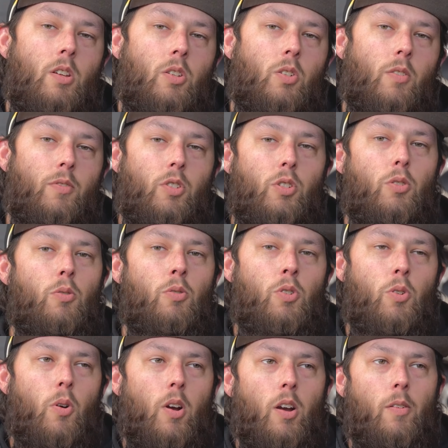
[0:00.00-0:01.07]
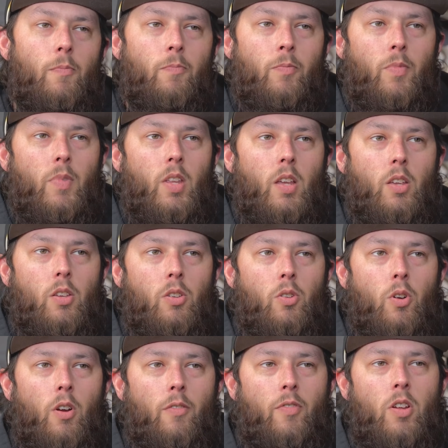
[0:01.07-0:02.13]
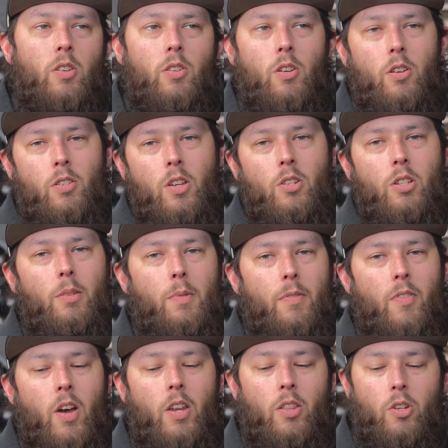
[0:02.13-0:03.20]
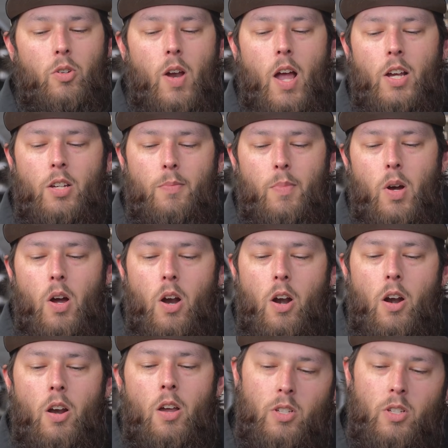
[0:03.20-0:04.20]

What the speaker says: So if it's too short, you're essentially gonna be fighting the traction bar.